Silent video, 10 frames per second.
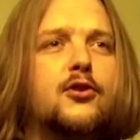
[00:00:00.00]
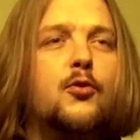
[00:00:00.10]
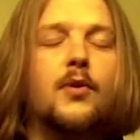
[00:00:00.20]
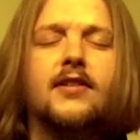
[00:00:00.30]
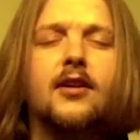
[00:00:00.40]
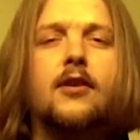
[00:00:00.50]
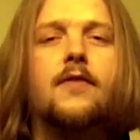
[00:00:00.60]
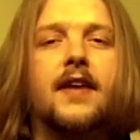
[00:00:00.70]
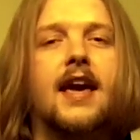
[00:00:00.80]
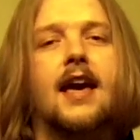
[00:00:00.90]
You
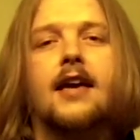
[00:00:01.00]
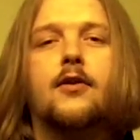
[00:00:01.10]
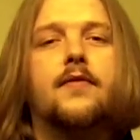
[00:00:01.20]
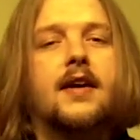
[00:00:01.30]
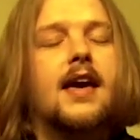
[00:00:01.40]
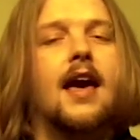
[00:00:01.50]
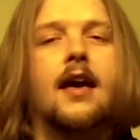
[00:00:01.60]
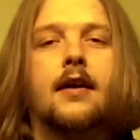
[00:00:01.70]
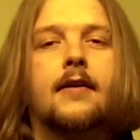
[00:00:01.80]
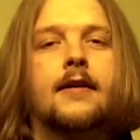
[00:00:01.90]
forget.
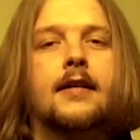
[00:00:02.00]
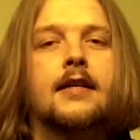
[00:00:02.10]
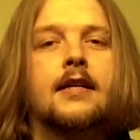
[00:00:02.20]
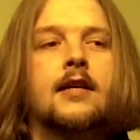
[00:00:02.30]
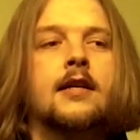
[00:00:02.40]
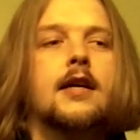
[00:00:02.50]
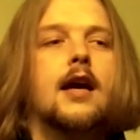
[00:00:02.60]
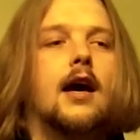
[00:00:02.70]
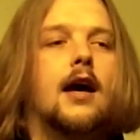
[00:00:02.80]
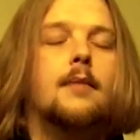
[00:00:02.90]

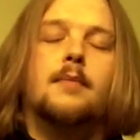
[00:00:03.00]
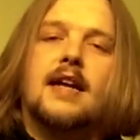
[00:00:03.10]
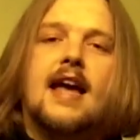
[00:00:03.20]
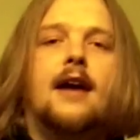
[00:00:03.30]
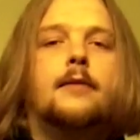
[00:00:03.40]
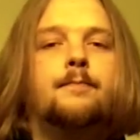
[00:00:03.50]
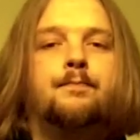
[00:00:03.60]
But now